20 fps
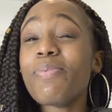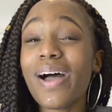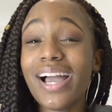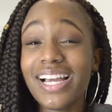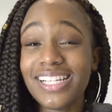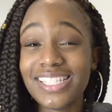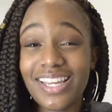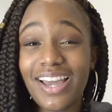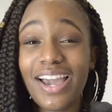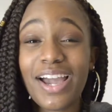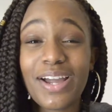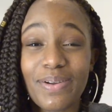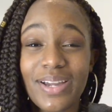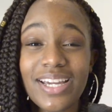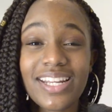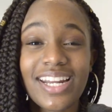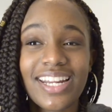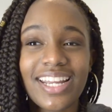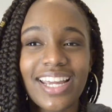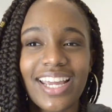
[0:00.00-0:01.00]
But I started
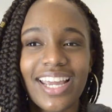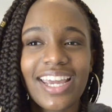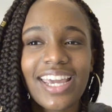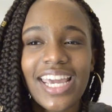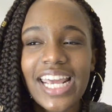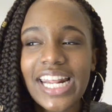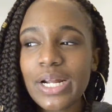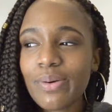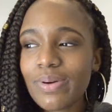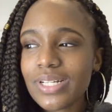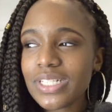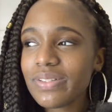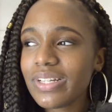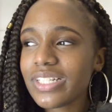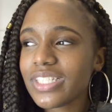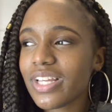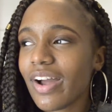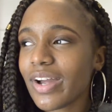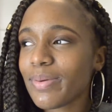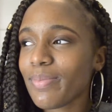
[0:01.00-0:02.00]
reading it, and it wasn't really
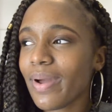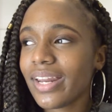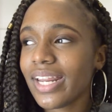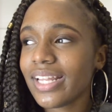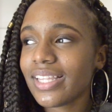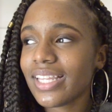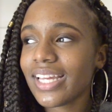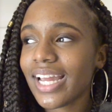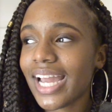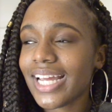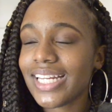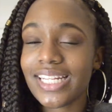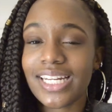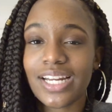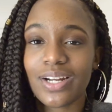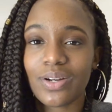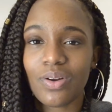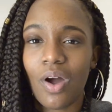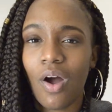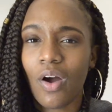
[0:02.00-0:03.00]
talking about anything I
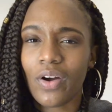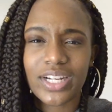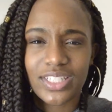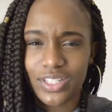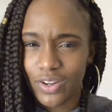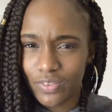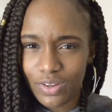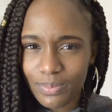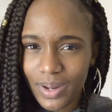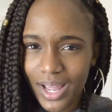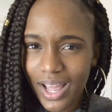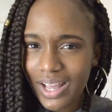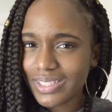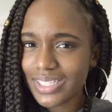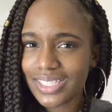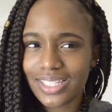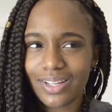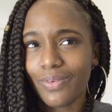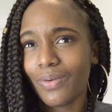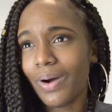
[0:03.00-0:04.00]
didn't already know about,
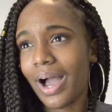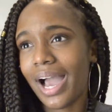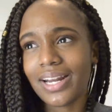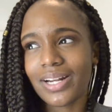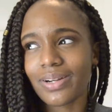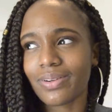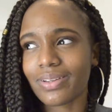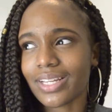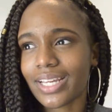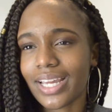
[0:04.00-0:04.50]
so I didn't really